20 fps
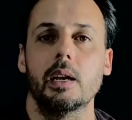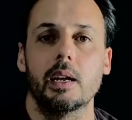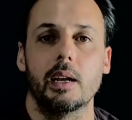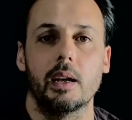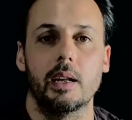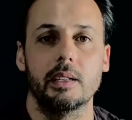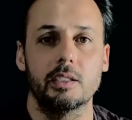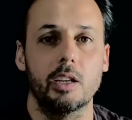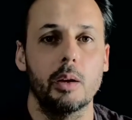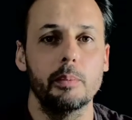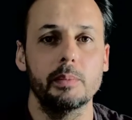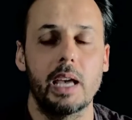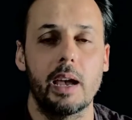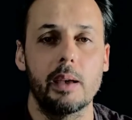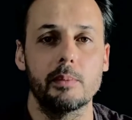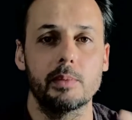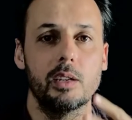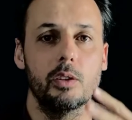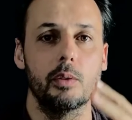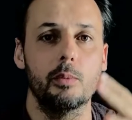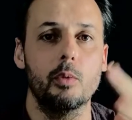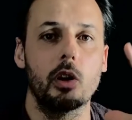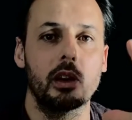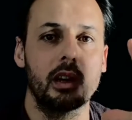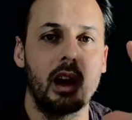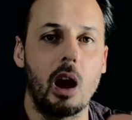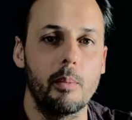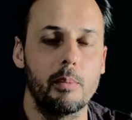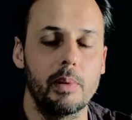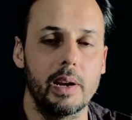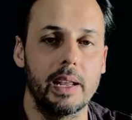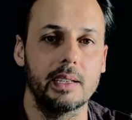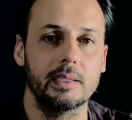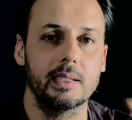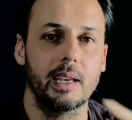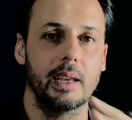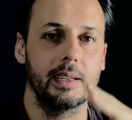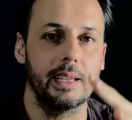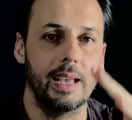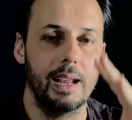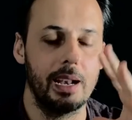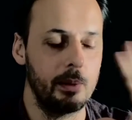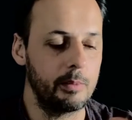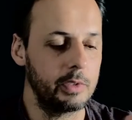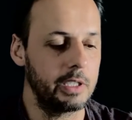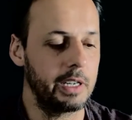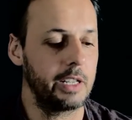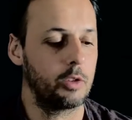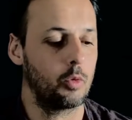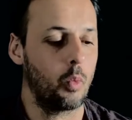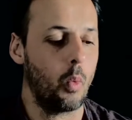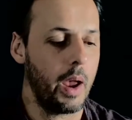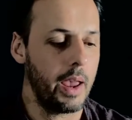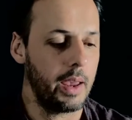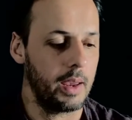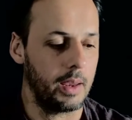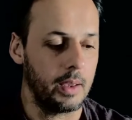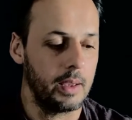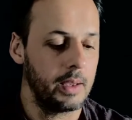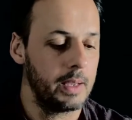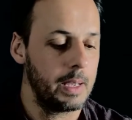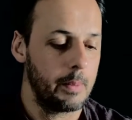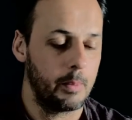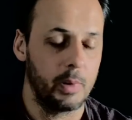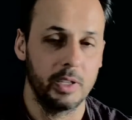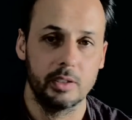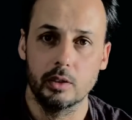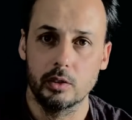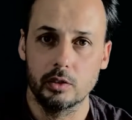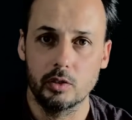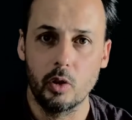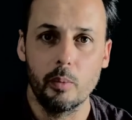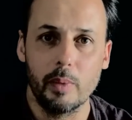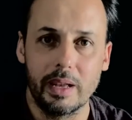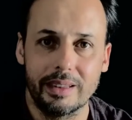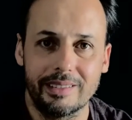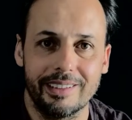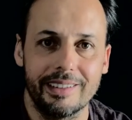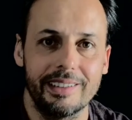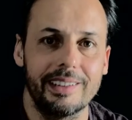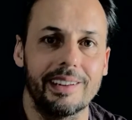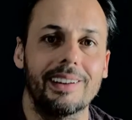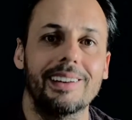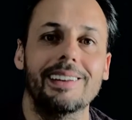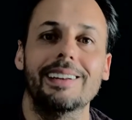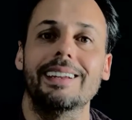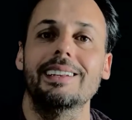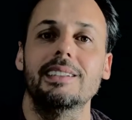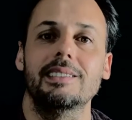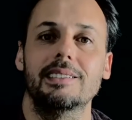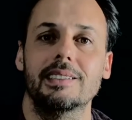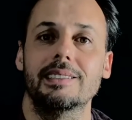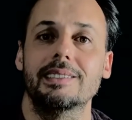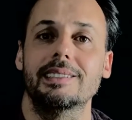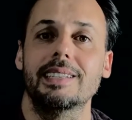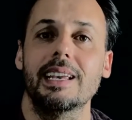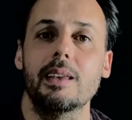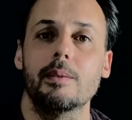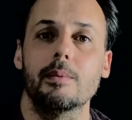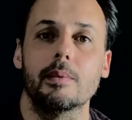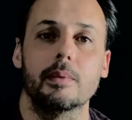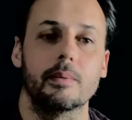and sometimes in a more complex and elaborate way, but the raw material is the same.